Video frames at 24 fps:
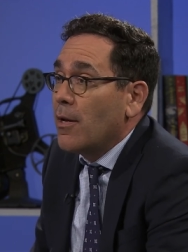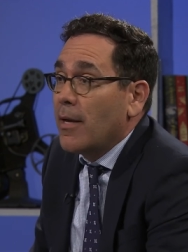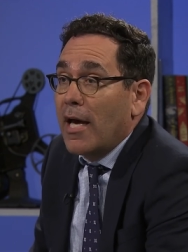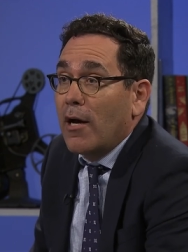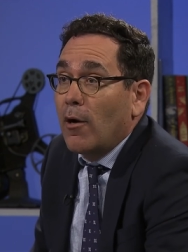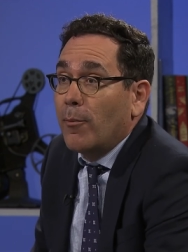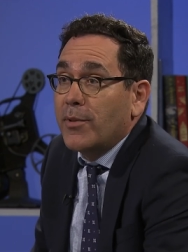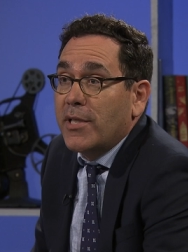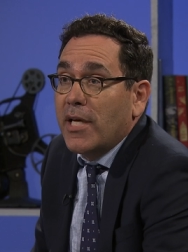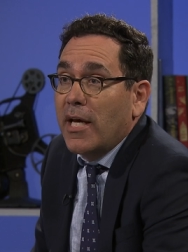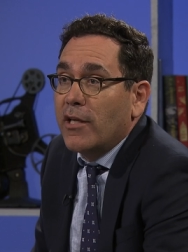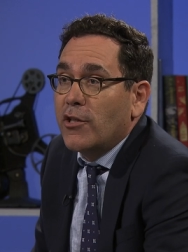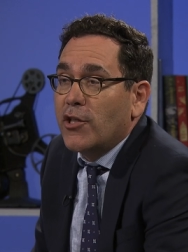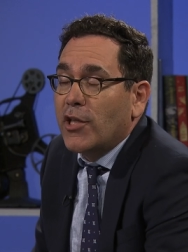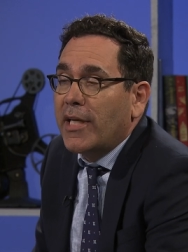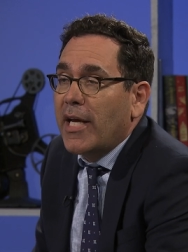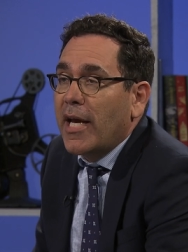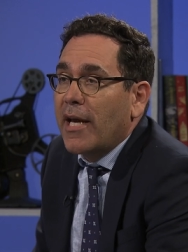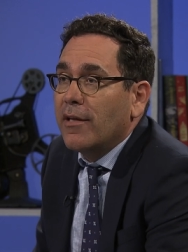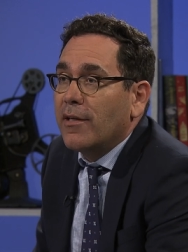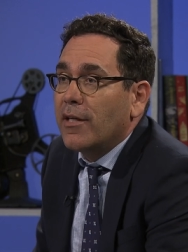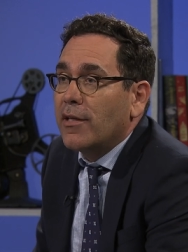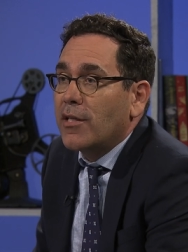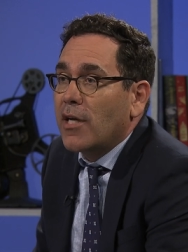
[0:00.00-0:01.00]
helped to
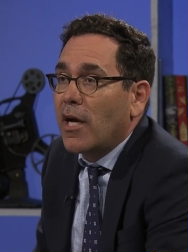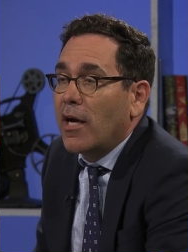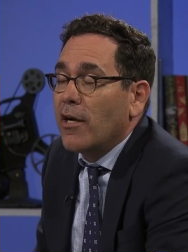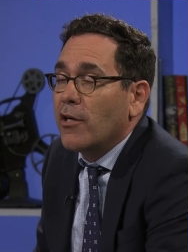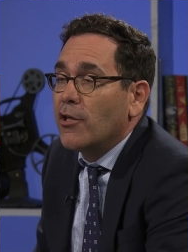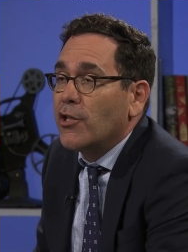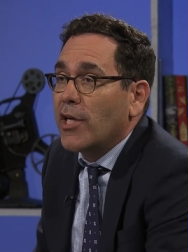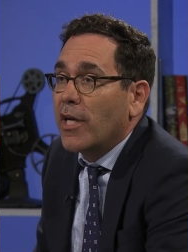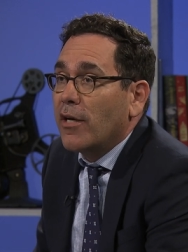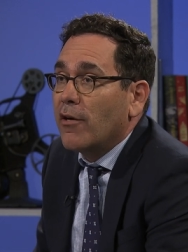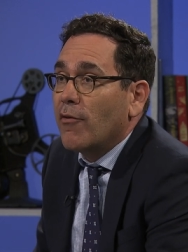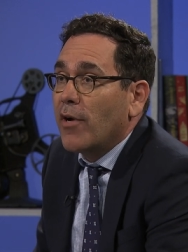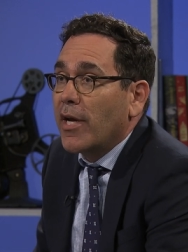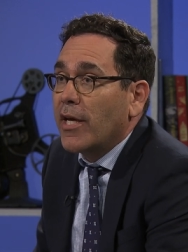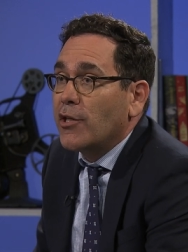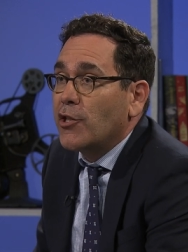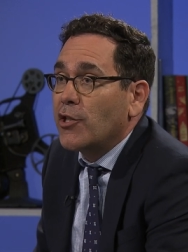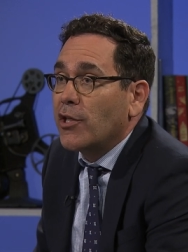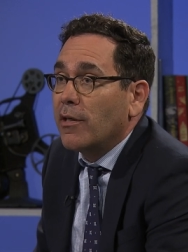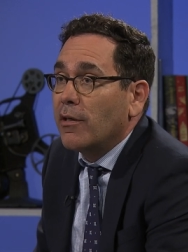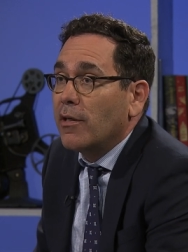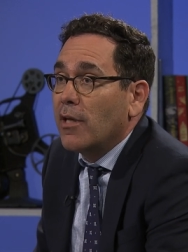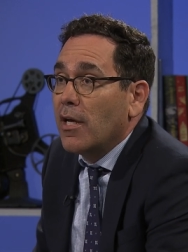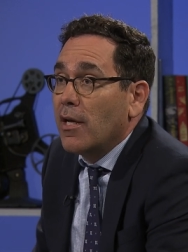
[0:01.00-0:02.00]
educate an entire
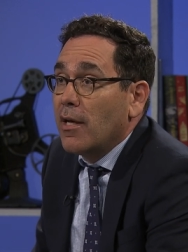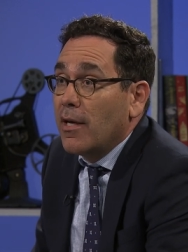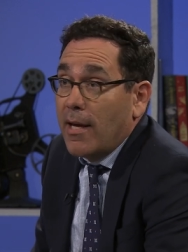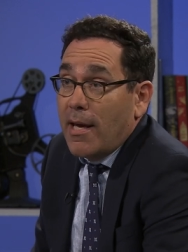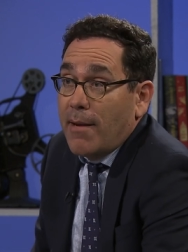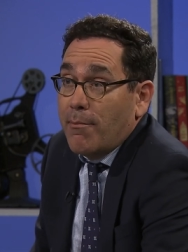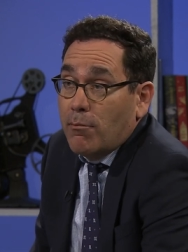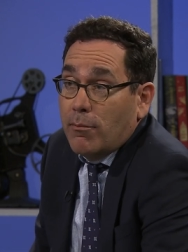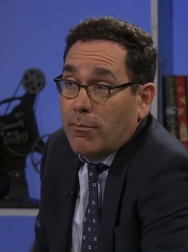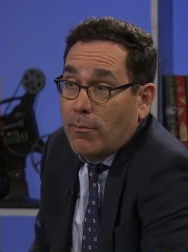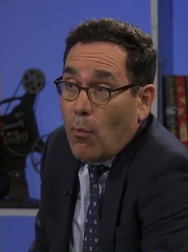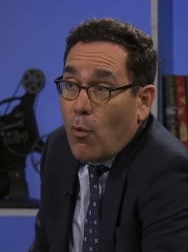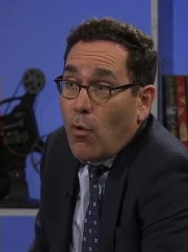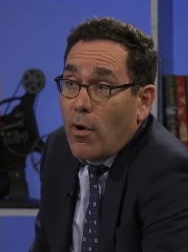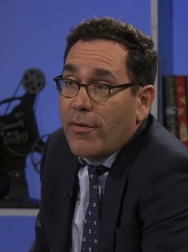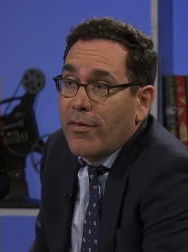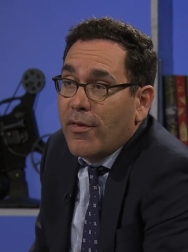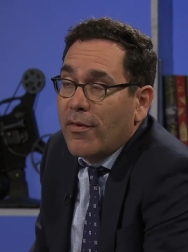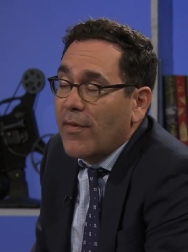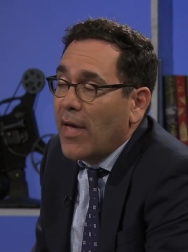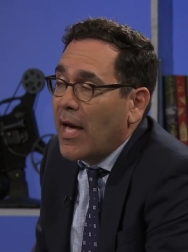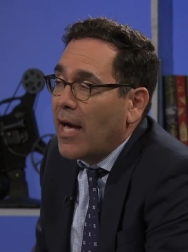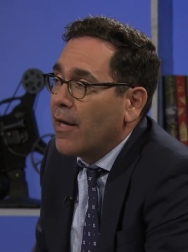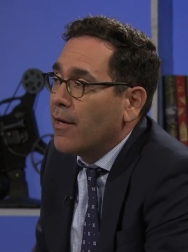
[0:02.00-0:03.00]
generation and more
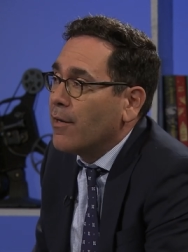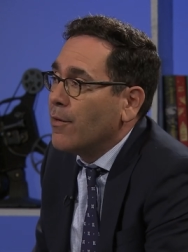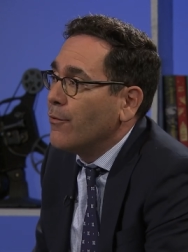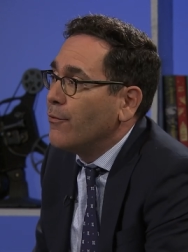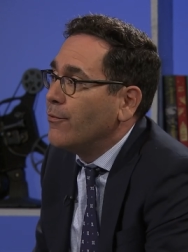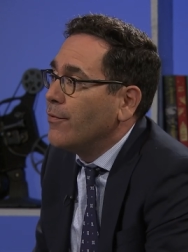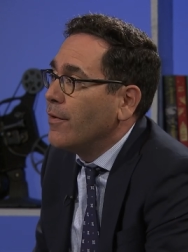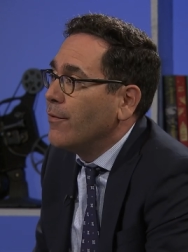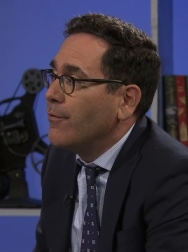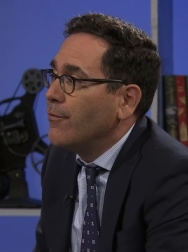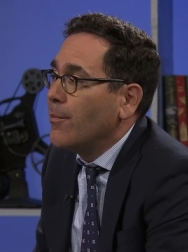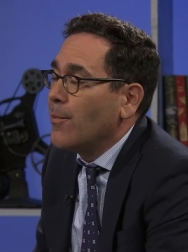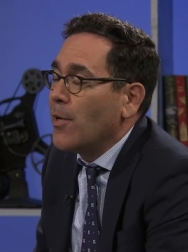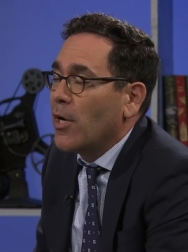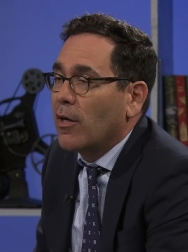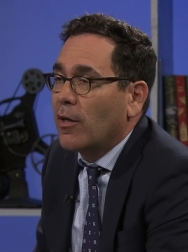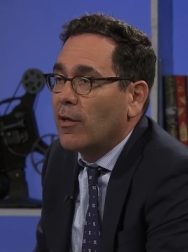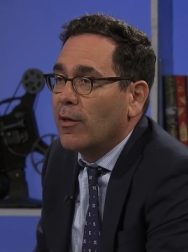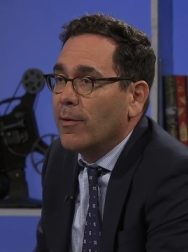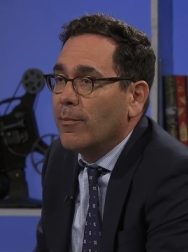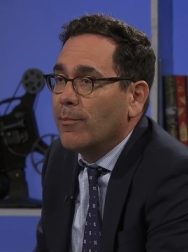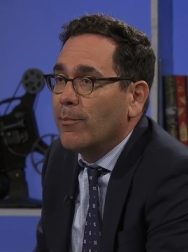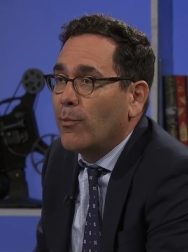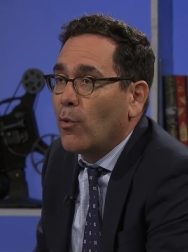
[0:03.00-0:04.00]
than that of, of
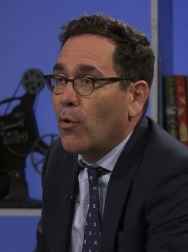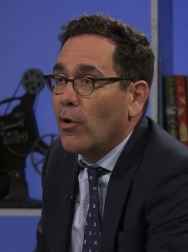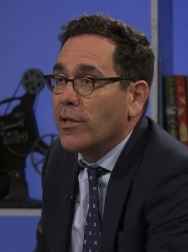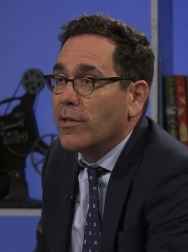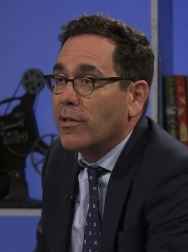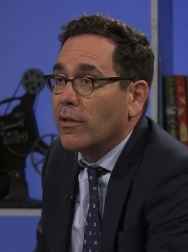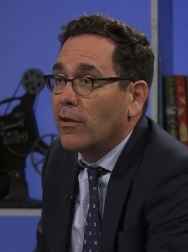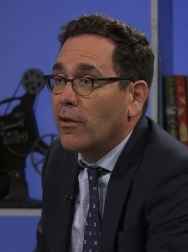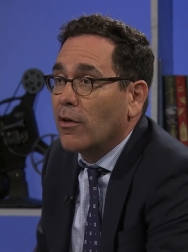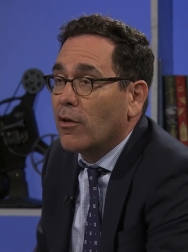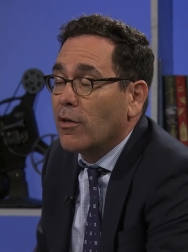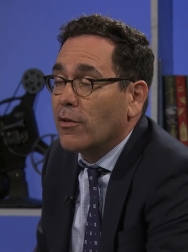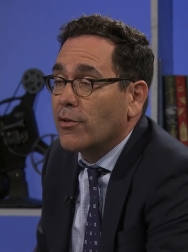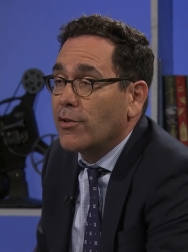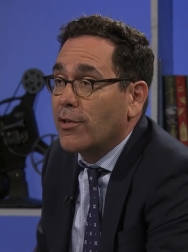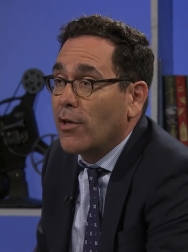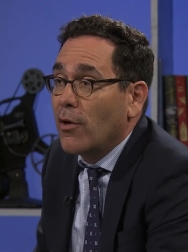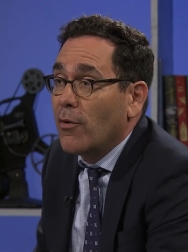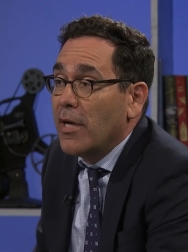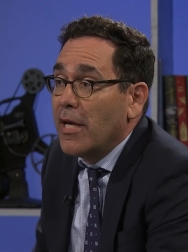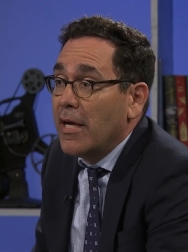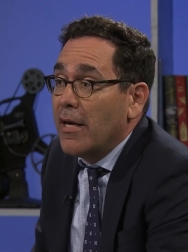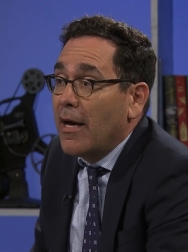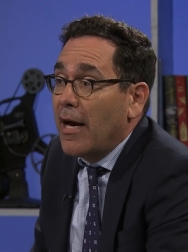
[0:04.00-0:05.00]
American boys and girls.
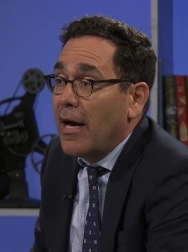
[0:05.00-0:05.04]
So